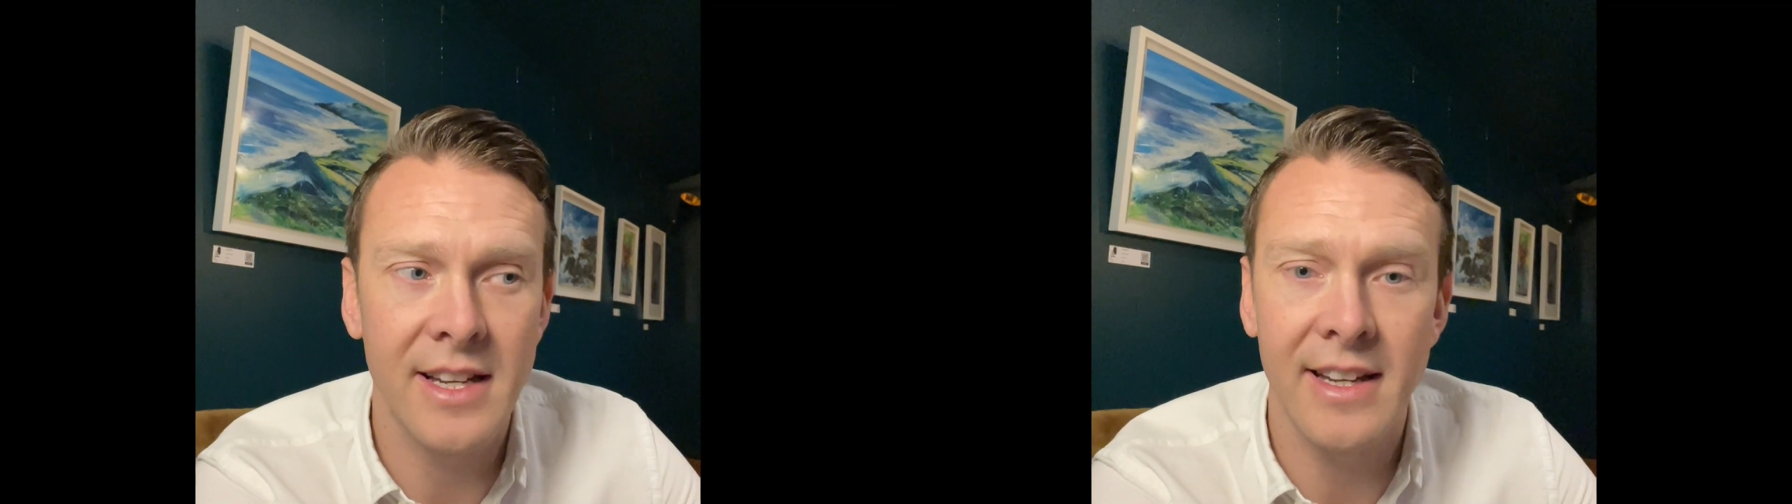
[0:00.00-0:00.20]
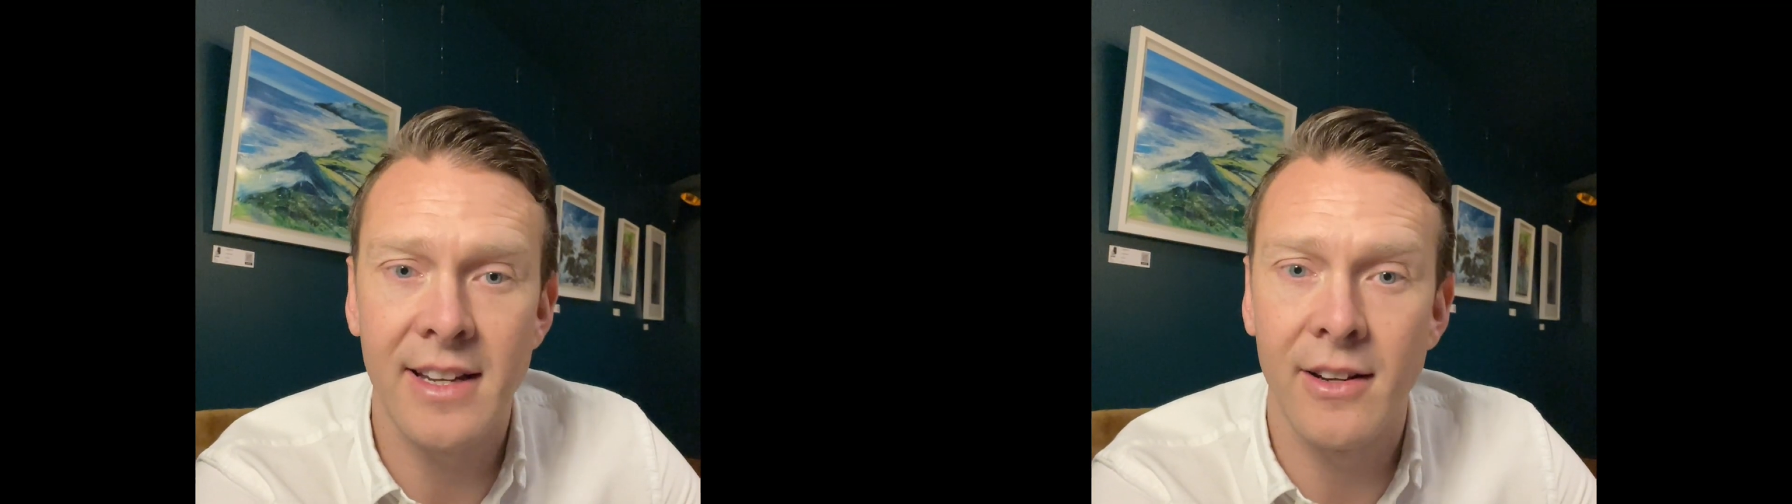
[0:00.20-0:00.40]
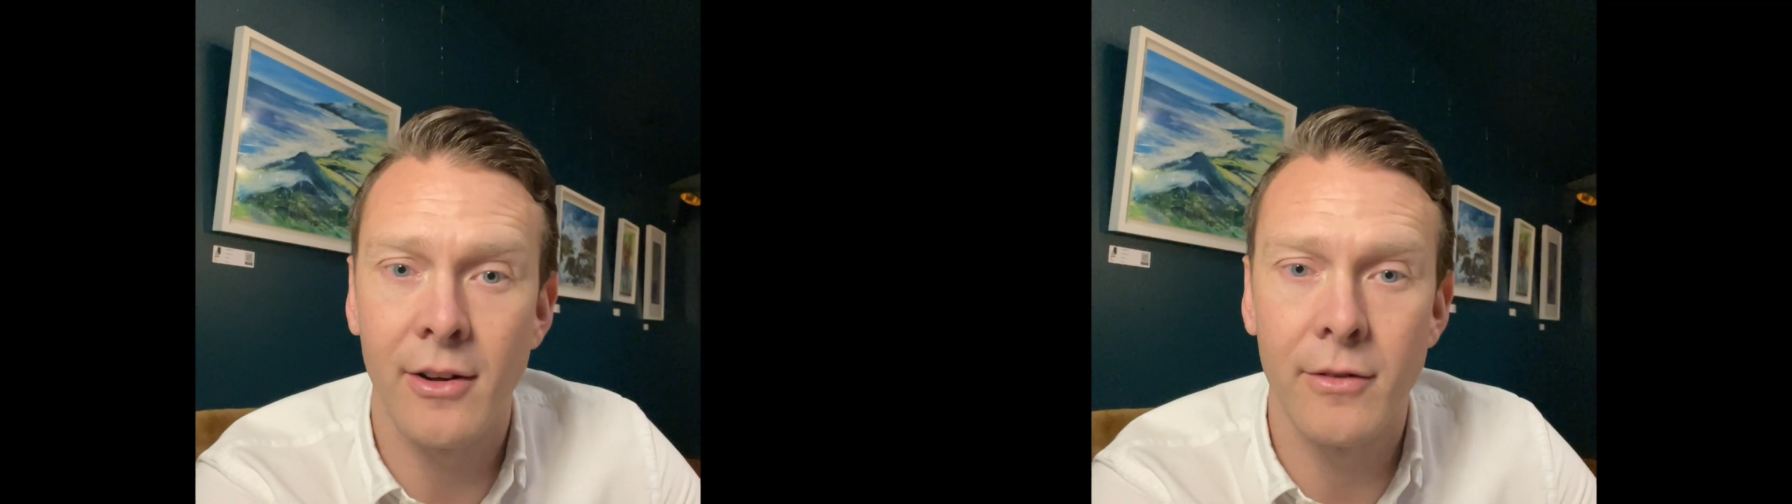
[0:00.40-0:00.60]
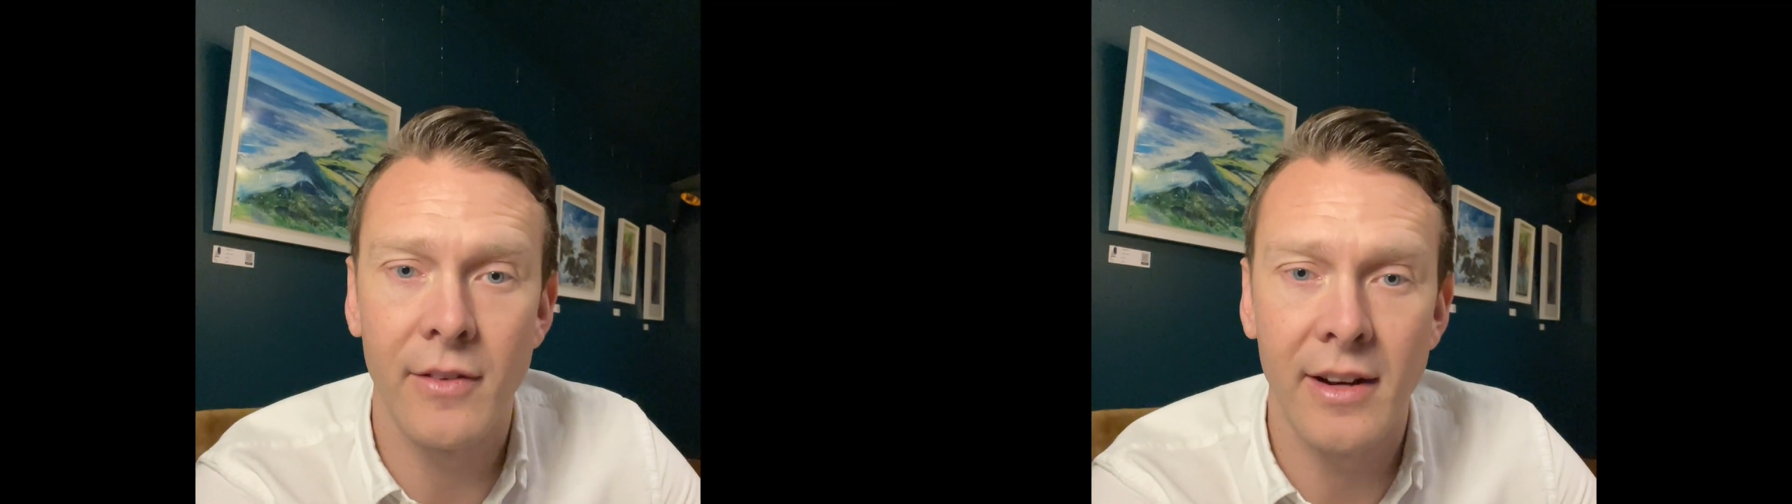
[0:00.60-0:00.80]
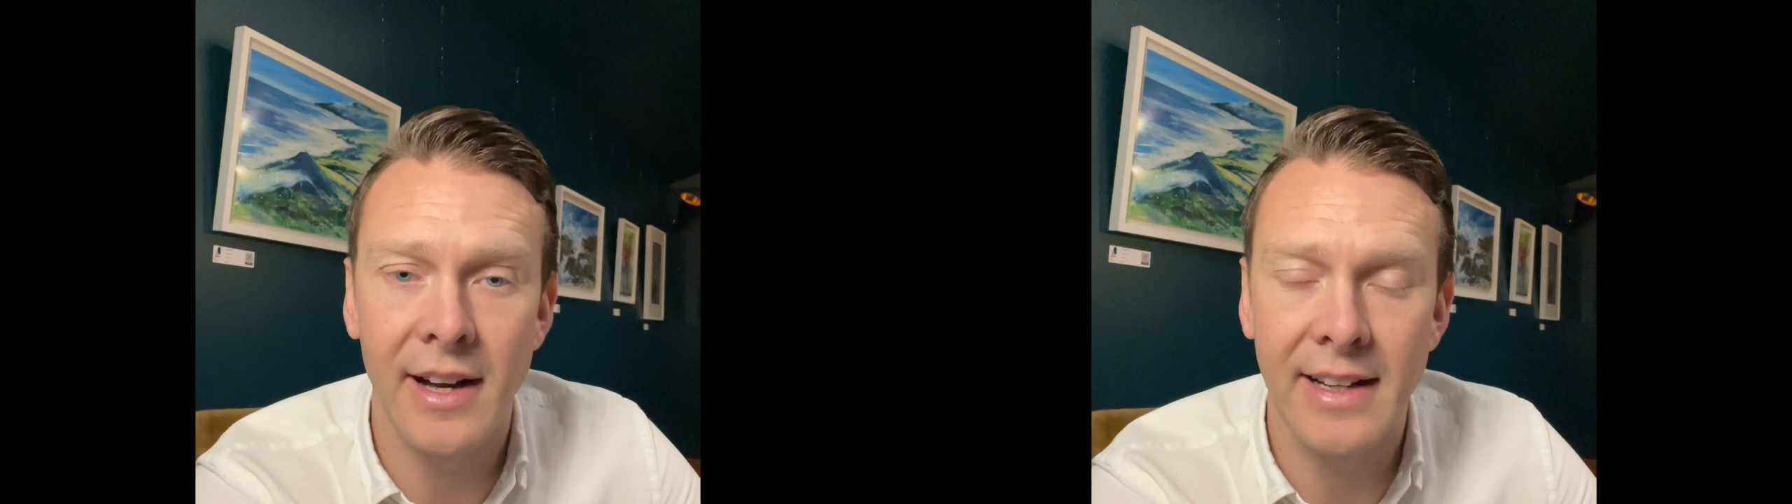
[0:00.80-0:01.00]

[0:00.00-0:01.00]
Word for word: taken over,